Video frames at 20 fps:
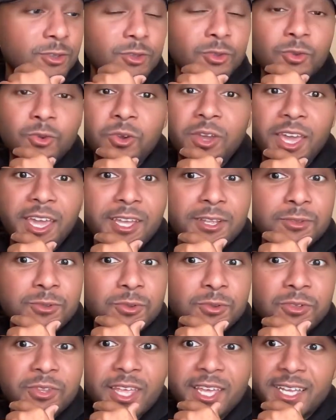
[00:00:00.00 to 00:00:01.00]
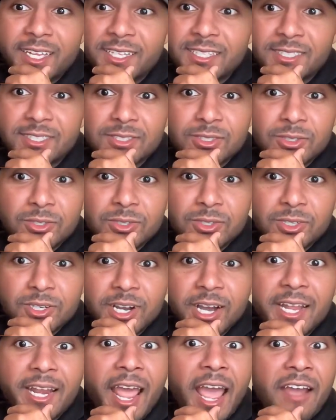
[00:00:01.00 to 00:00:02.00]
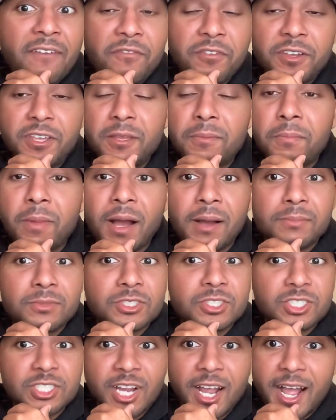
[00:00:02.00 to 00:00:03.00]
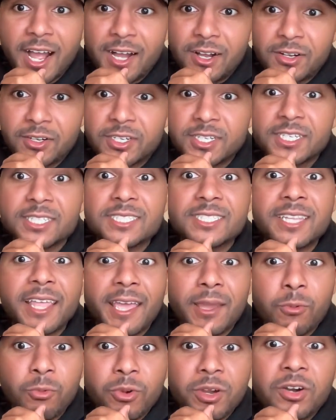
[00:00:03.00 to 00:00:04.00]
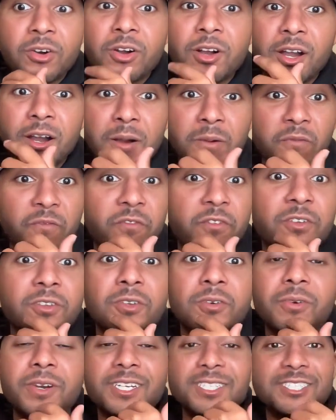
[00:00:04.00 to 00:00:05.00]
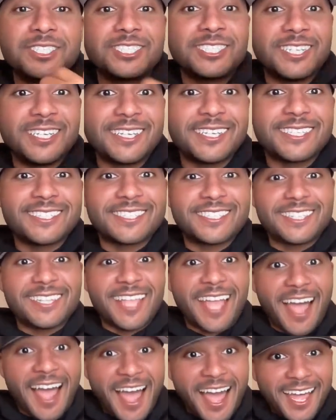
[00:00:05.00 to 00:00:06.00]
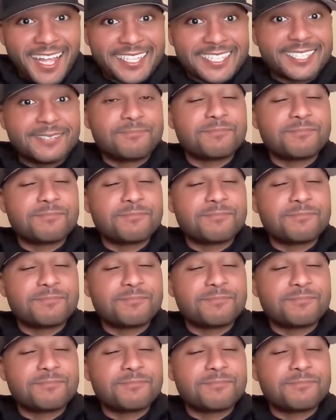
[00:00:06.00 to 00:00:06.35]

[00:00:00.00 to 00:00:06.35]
you can't do that to an African mama's child because they will come for you, and she is not